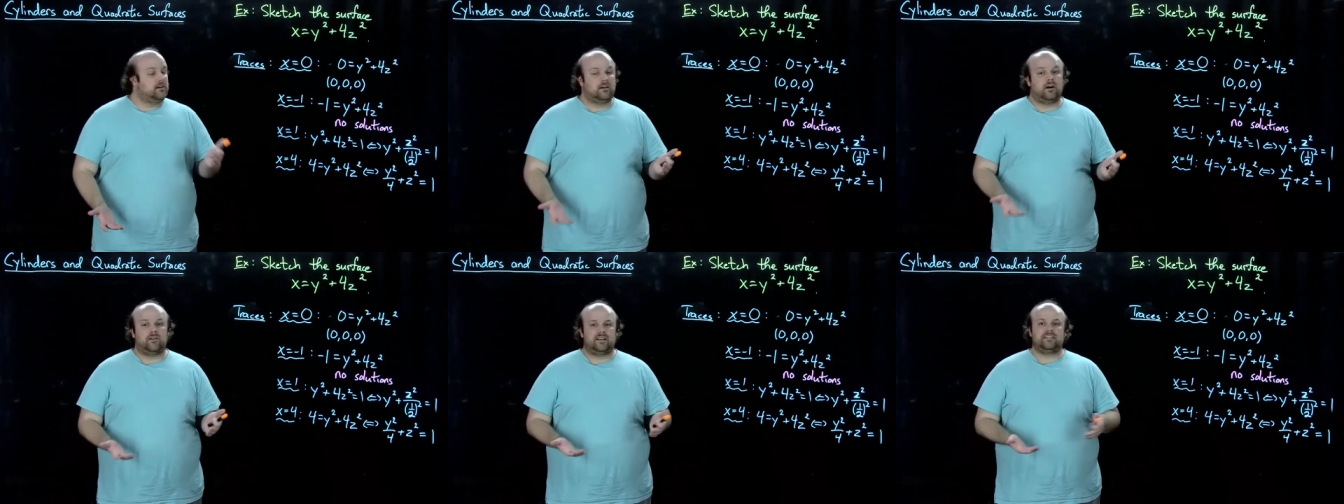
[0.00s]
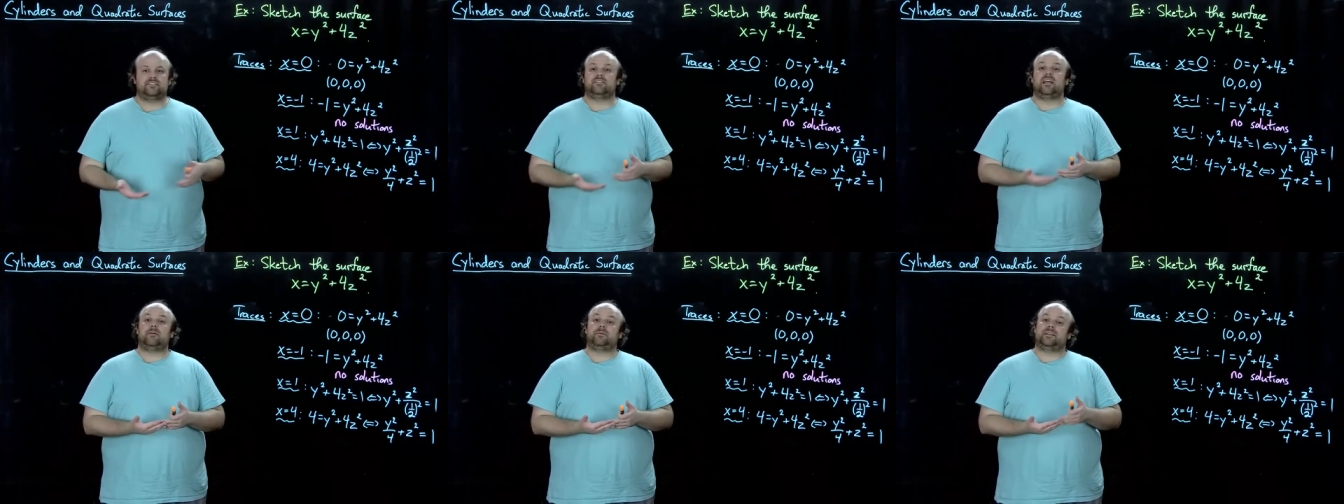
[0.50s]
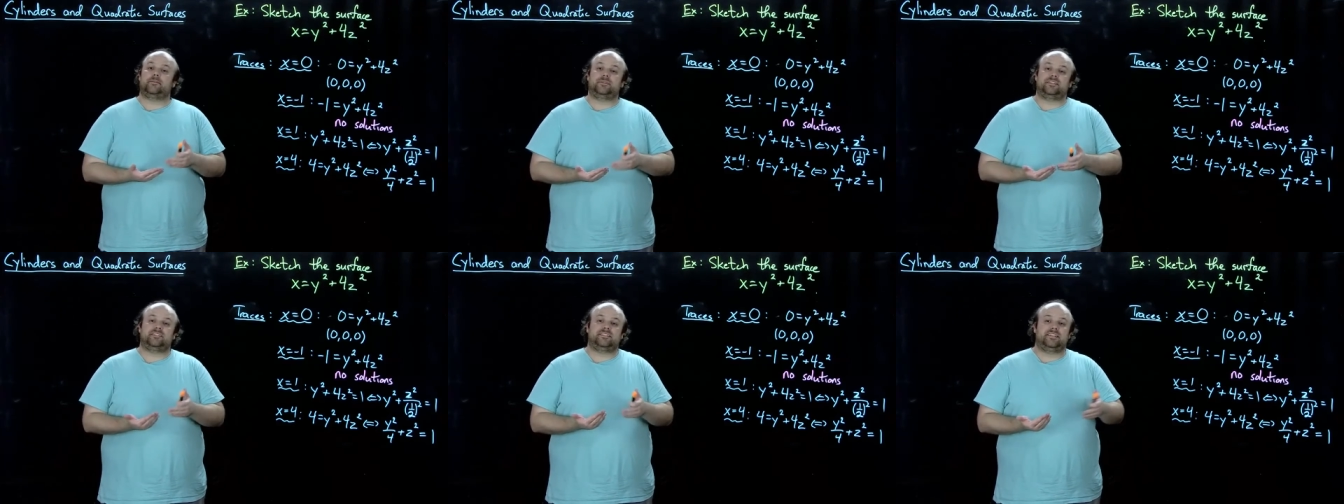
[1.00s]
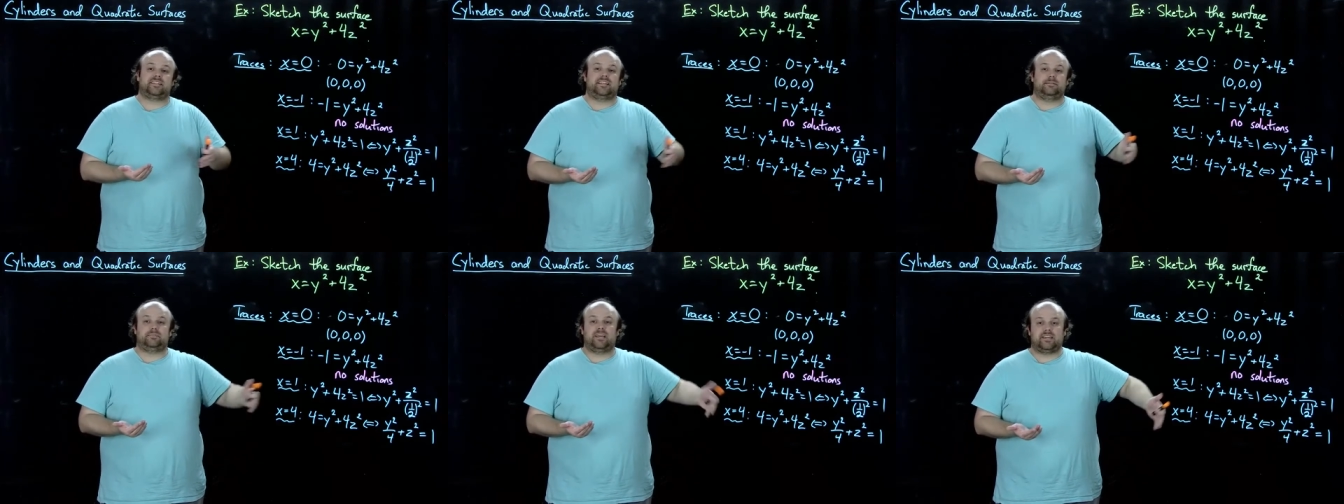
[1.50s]
All right, so now we know we just need to
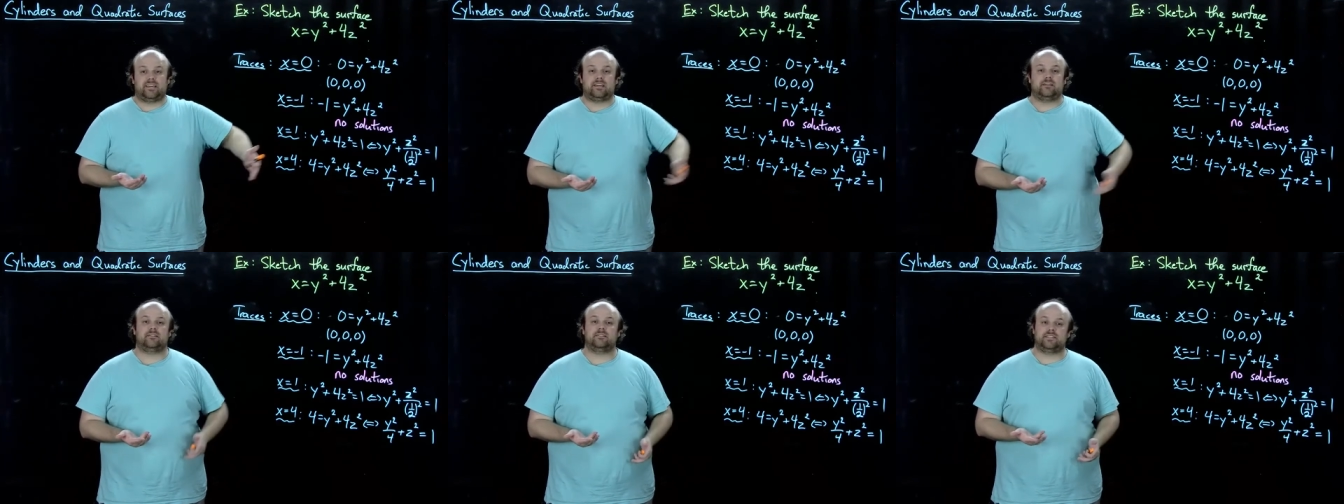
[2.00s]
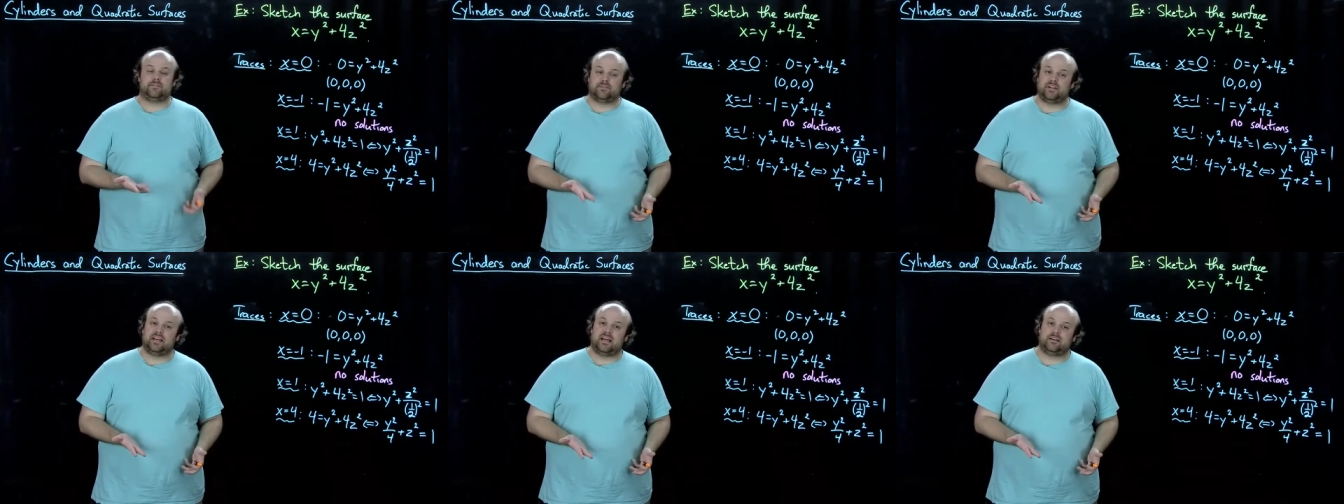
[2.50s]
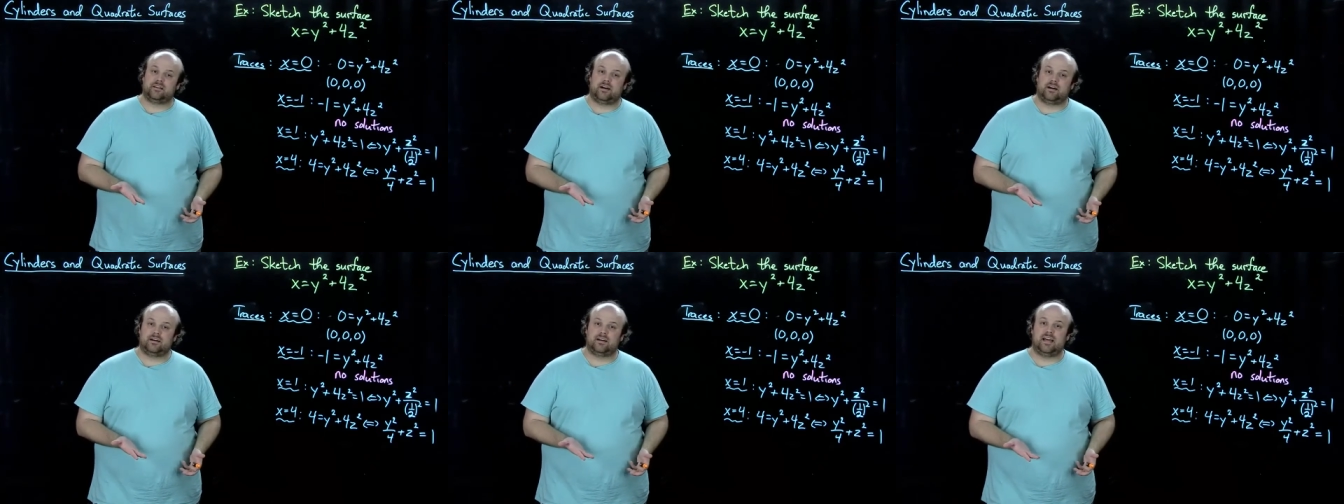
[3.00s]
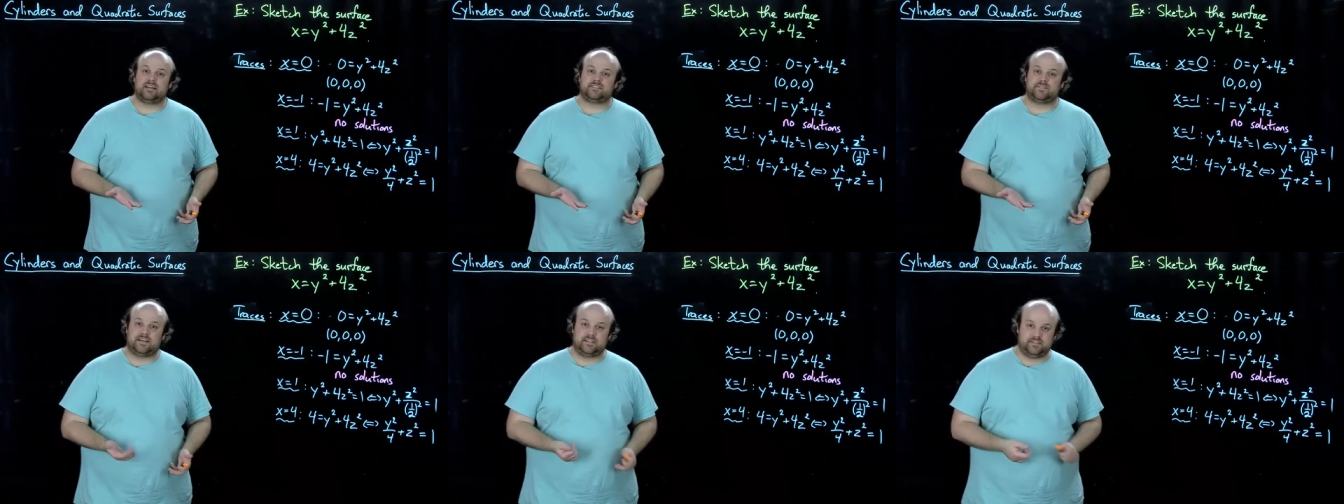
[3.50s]
keep taking different uh, x
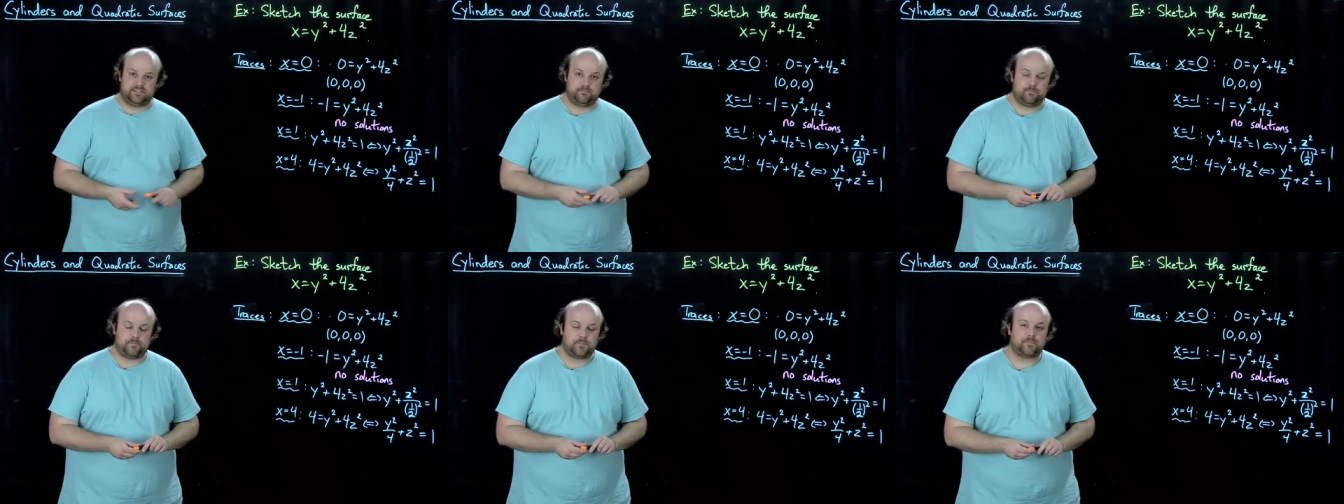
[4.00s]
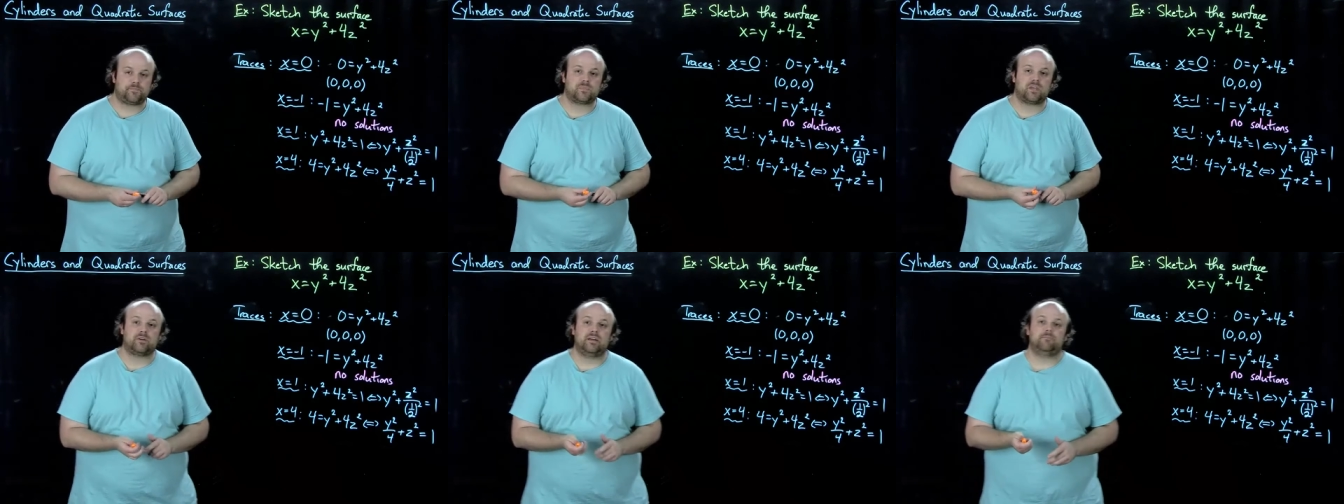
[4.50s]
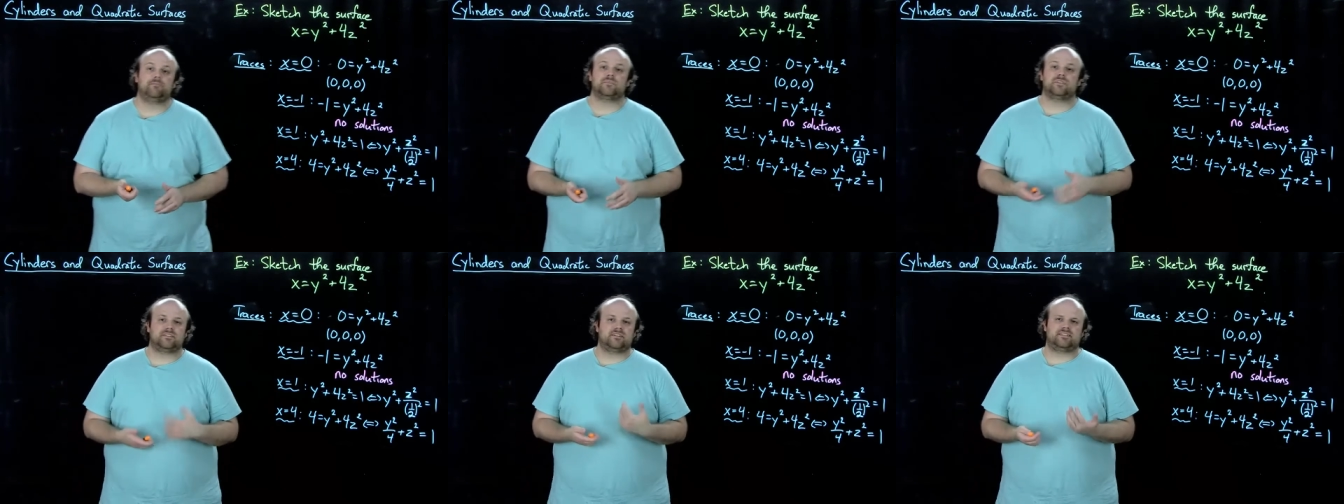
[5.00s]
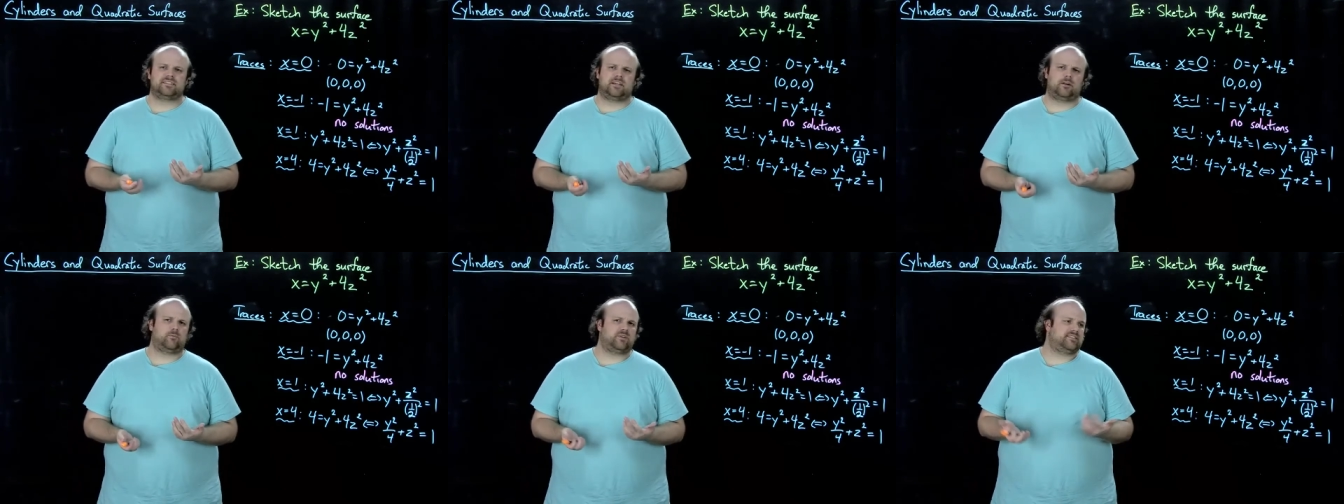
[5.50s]
values. Okay, so let's
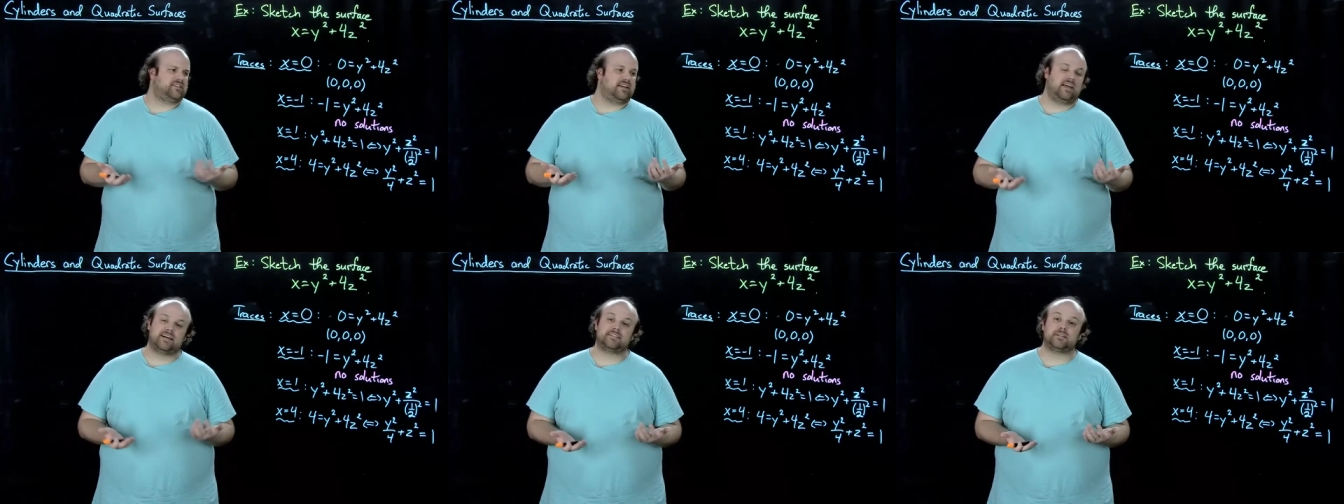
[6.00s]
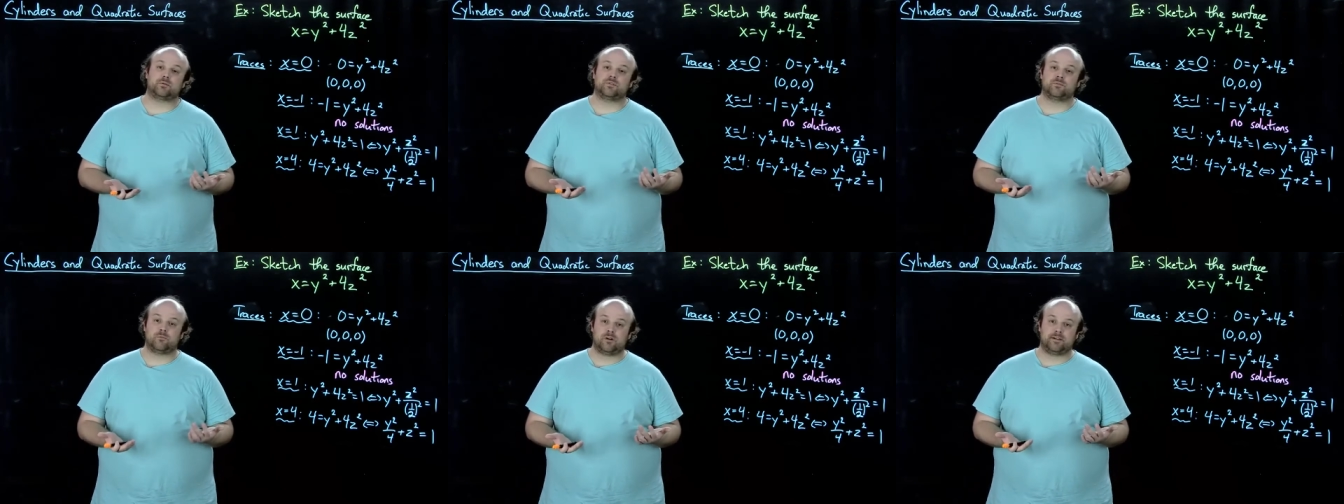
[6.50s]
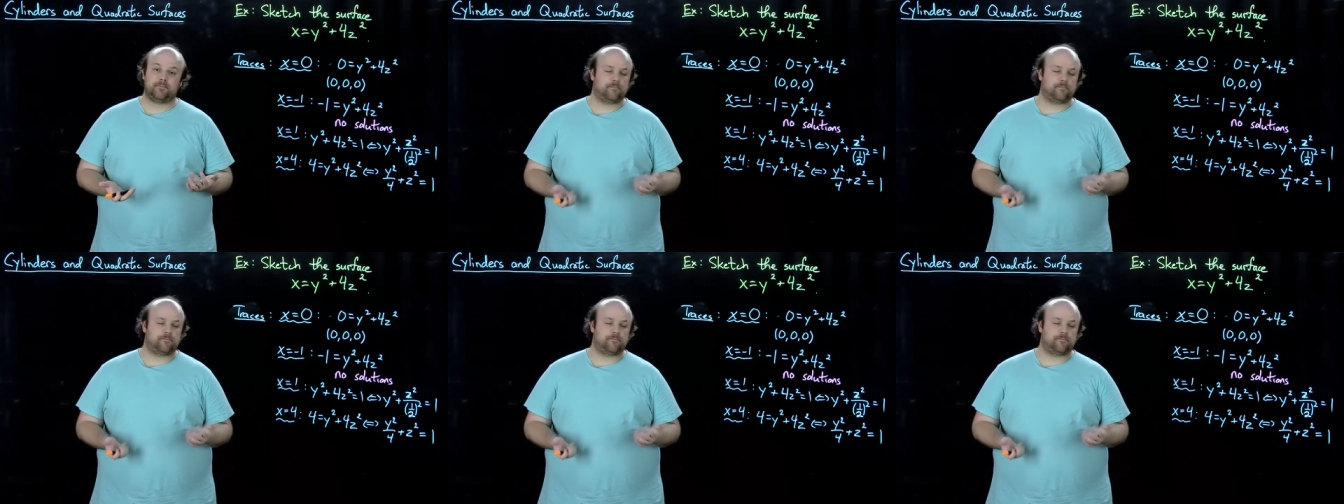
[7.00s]
start with, say, x equals 1.